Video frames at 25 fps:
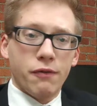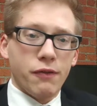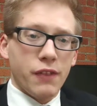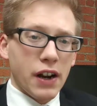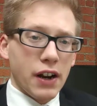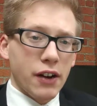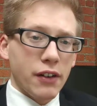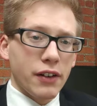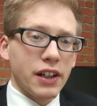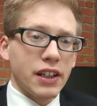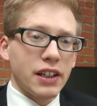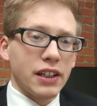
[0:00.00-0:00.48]

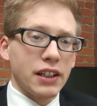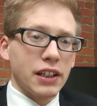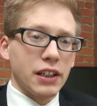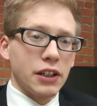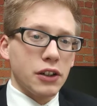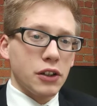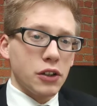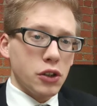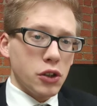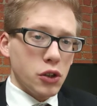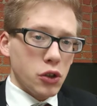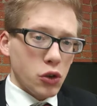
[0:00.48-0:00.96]
very
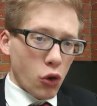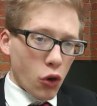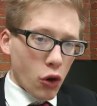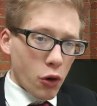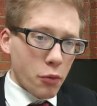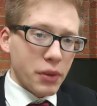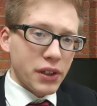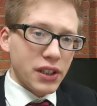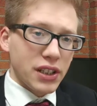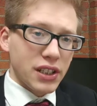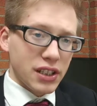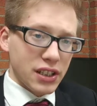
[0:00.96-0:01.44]

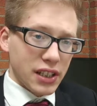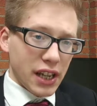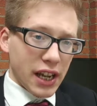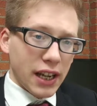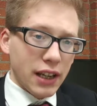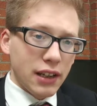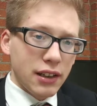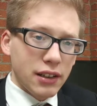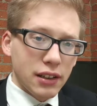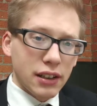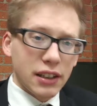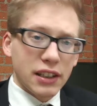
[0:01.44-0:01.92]
enormous
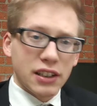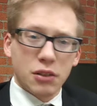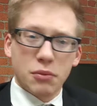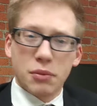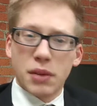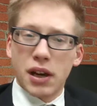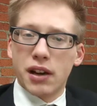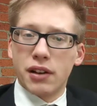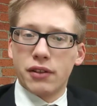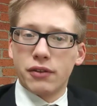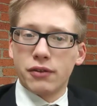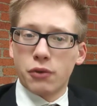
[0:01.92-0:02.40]
state. It's
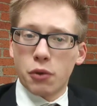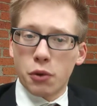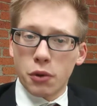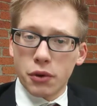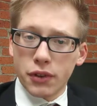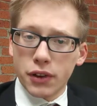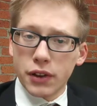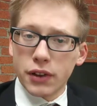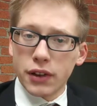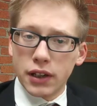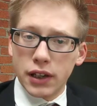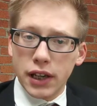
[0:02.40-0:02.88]
about
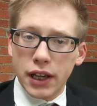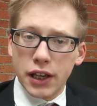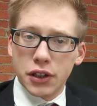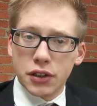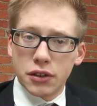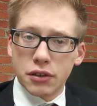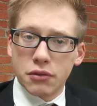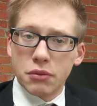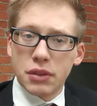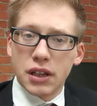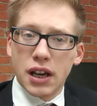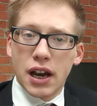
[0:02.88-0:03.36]
fourth in the
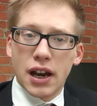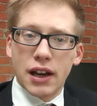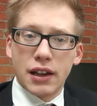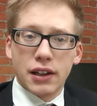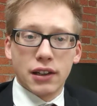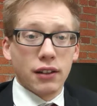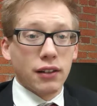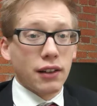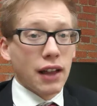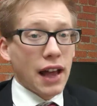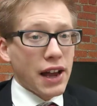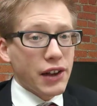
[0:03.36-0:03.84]
nation
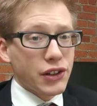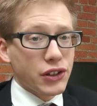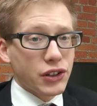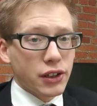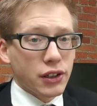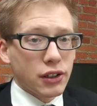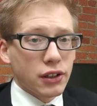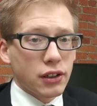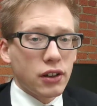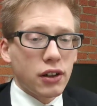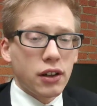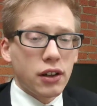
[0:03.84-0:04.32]
behind
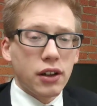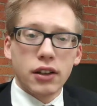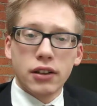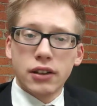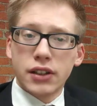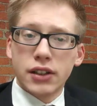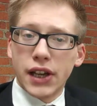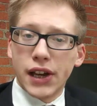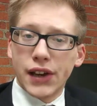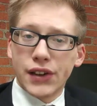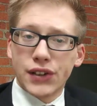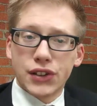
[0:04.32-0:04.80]
Alaska,
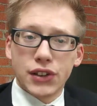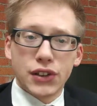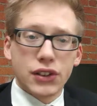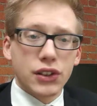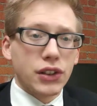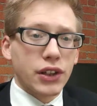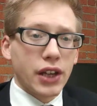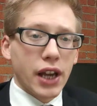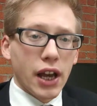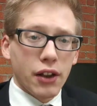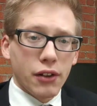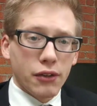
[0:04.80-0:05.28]
Texas,
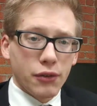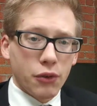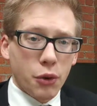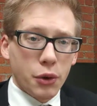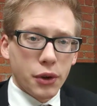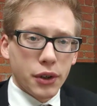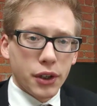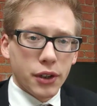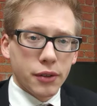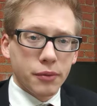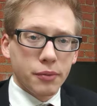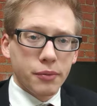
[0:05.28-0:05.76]
and
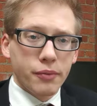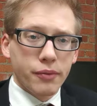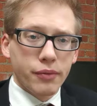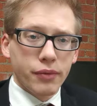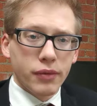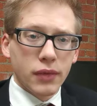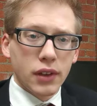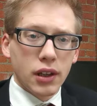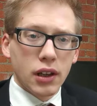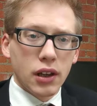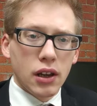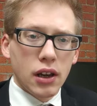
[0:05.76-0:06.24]
California.
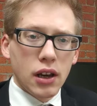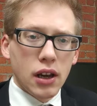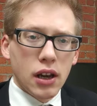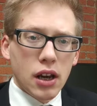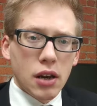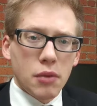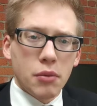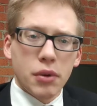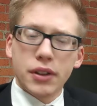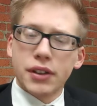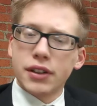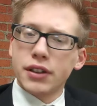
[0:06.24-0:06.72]

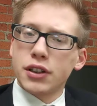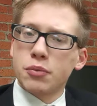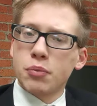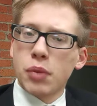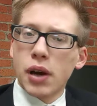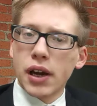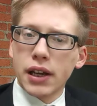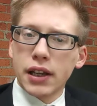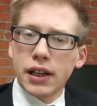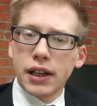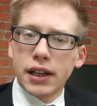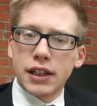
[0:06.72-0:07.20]
But
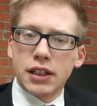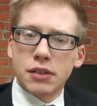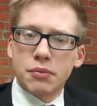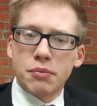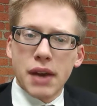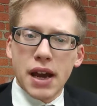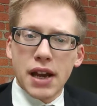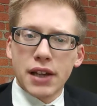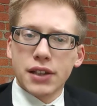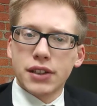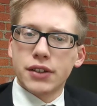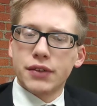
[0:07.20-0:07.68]
despite its
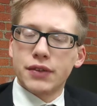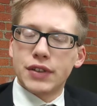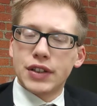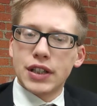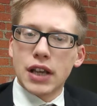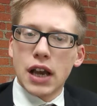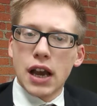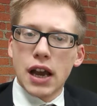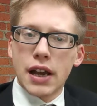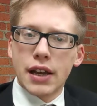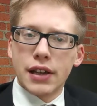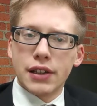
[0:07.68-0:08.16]
massive
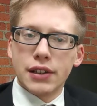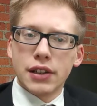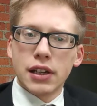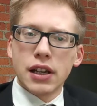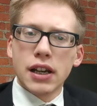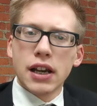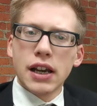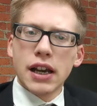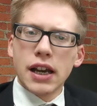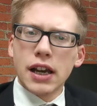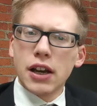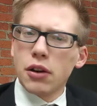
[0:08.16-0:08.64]
size,
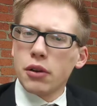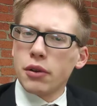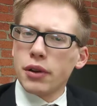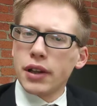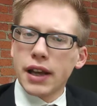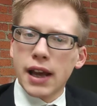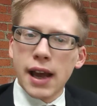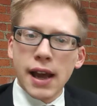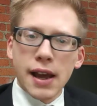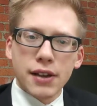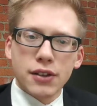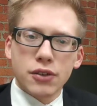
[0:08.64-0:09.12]
it
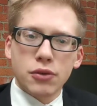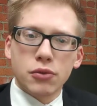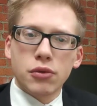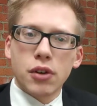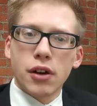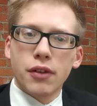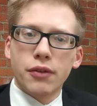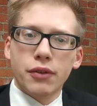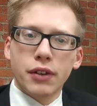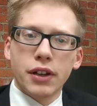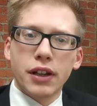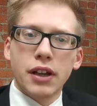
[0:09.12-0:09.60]
only has
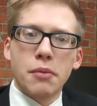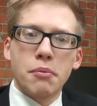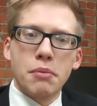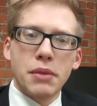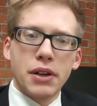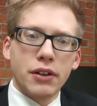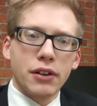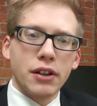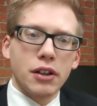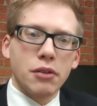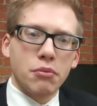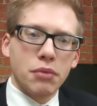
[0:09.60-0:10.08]
roughly 1
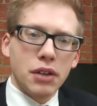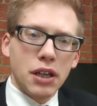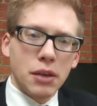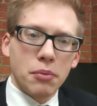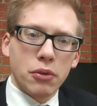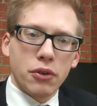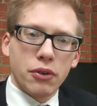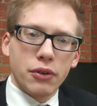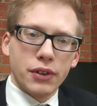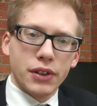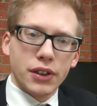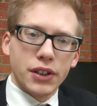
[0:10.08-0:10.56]
million
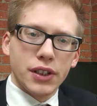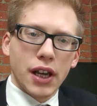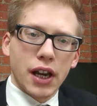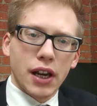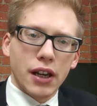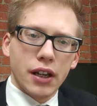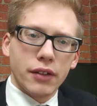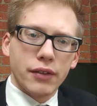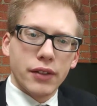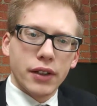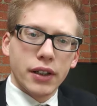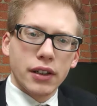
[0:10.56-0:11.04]
people
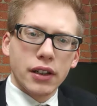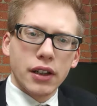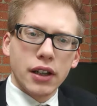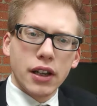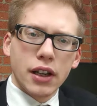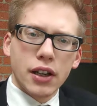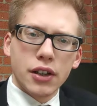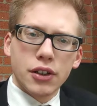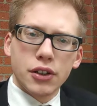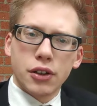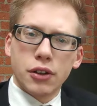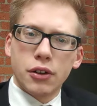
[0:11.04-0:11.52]
inside of it.
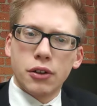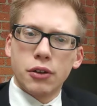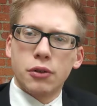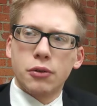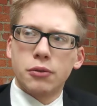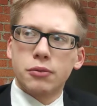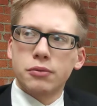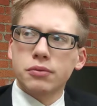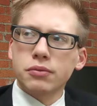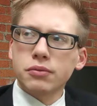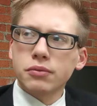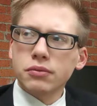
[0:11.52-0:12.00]

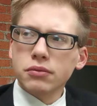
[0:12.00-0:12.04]
So